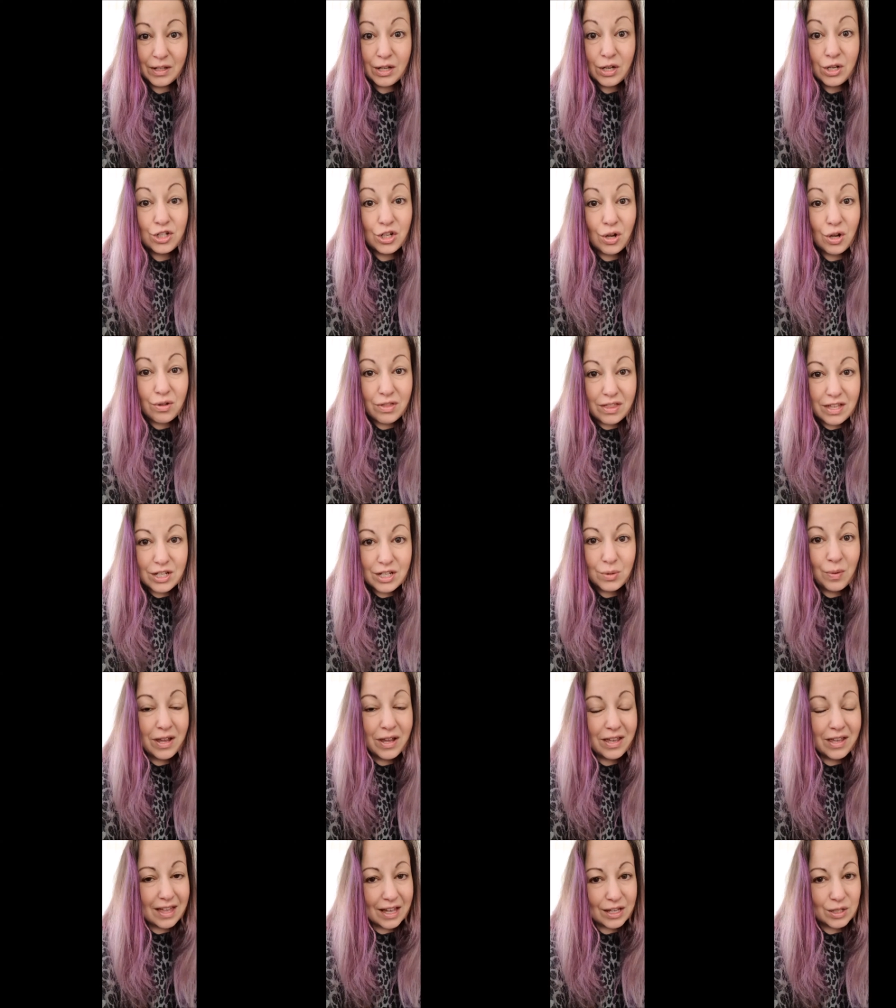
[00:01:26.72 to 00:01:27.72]
So this
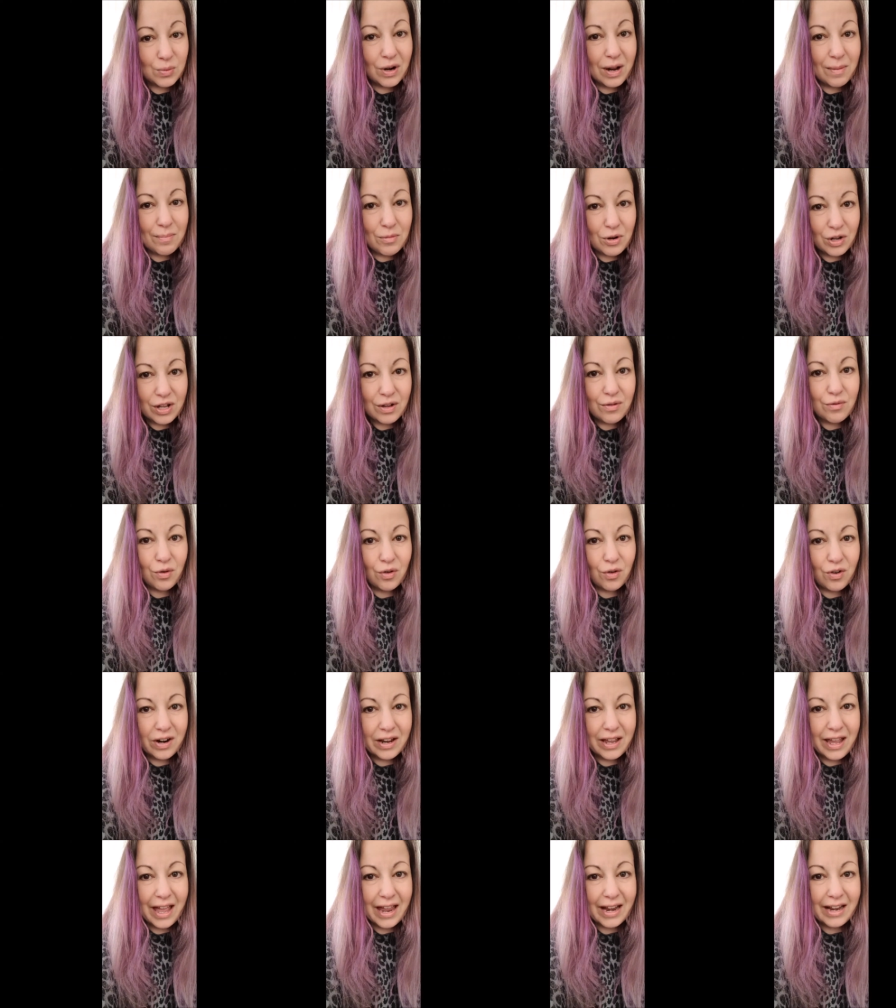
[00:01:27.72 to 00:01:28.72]
week, that's what I'm looking for
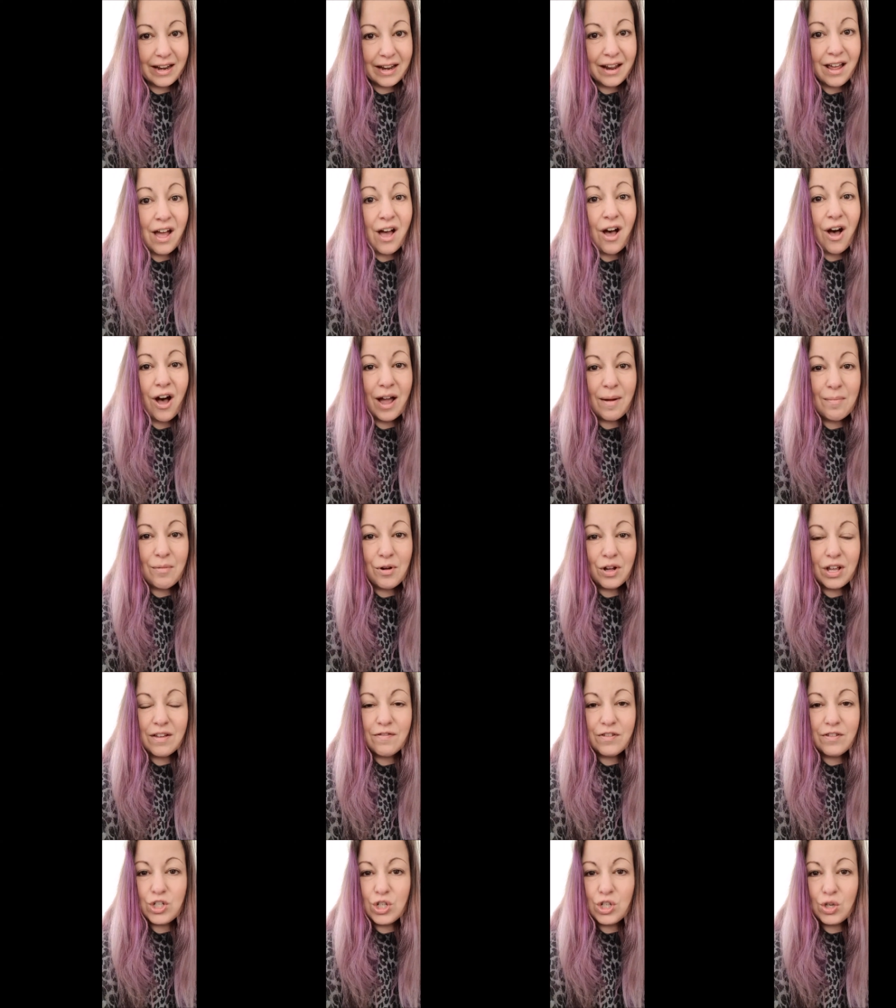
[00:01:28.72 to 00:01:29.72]
again. I'm
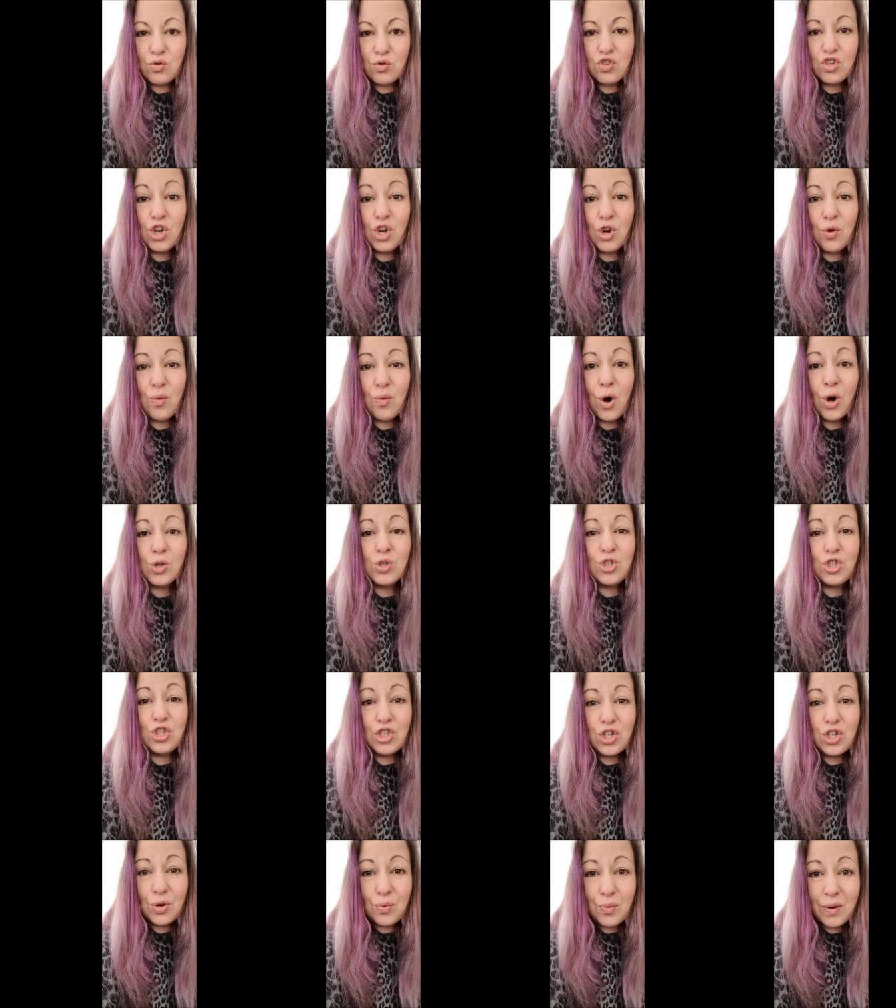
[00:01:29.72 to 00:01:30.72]
looking for children who are
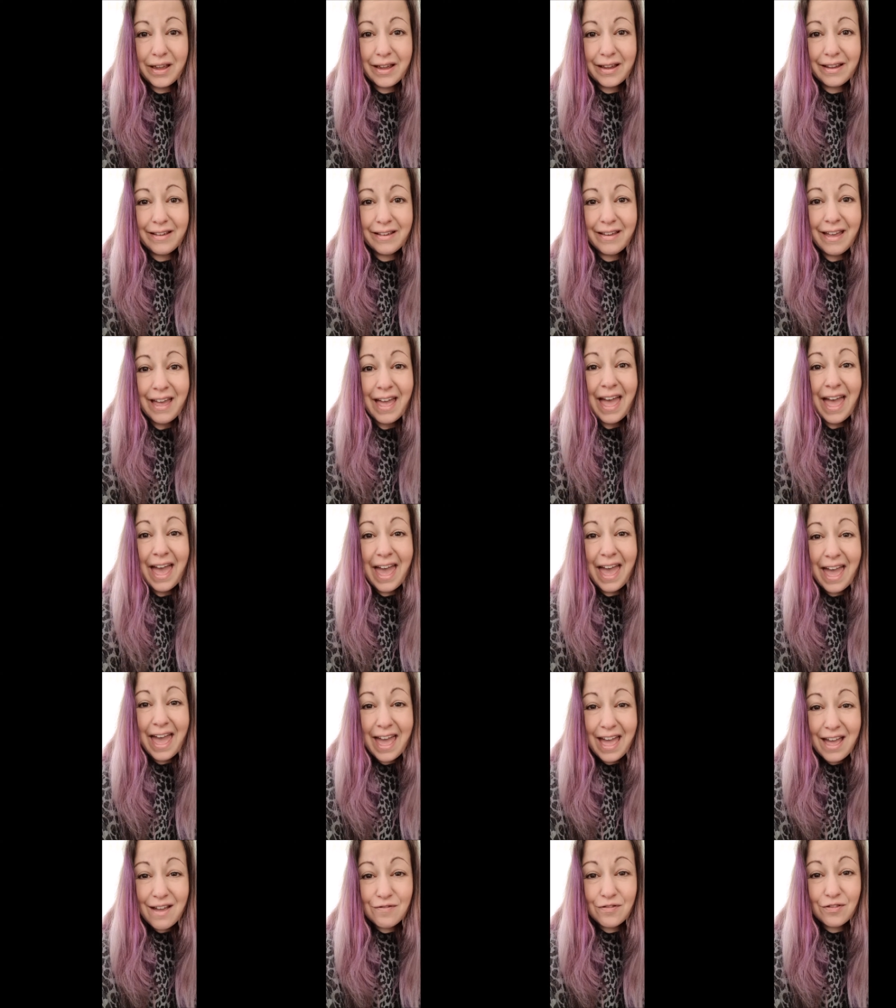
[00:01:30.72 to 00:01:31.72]
doing
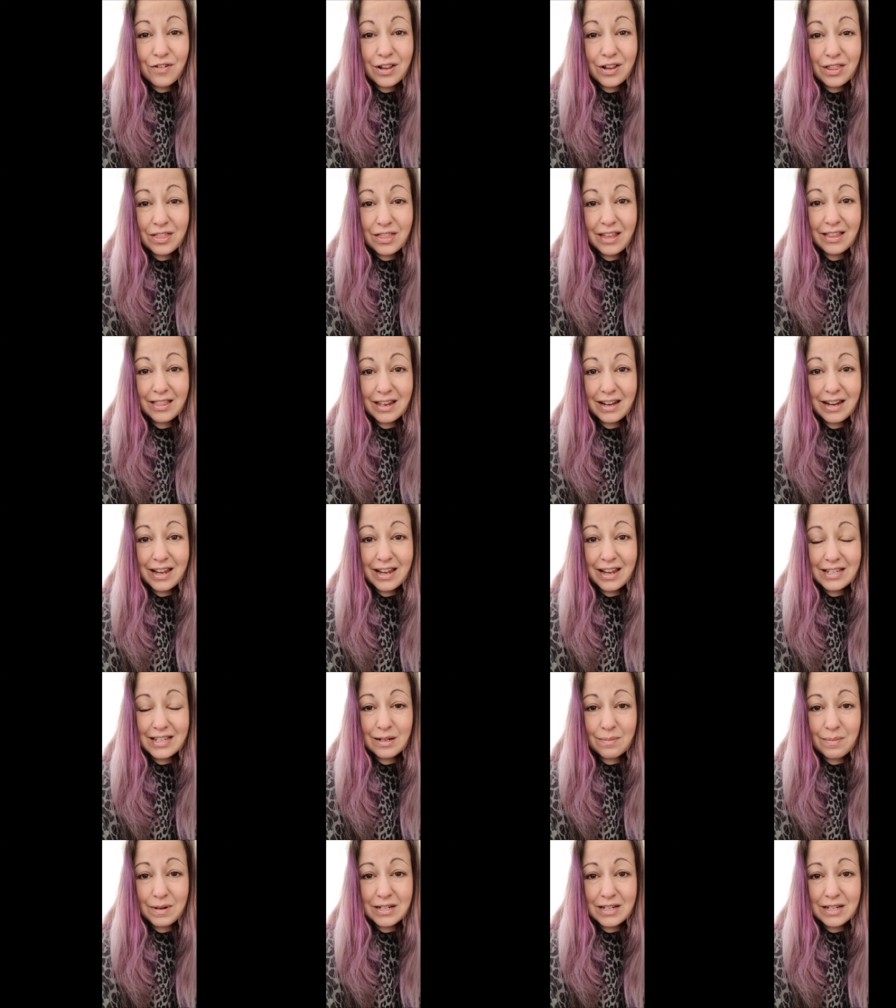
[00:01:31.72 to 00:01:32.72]
everything that needs
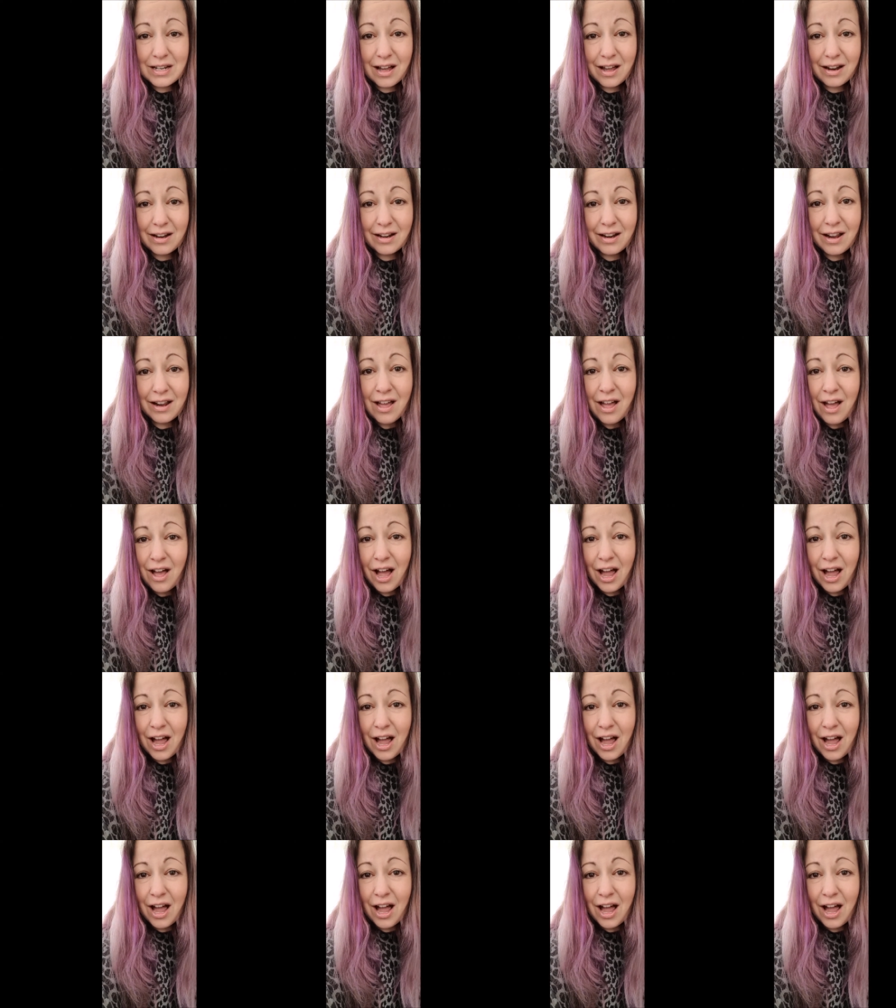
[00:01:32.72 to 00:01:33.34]
to be done.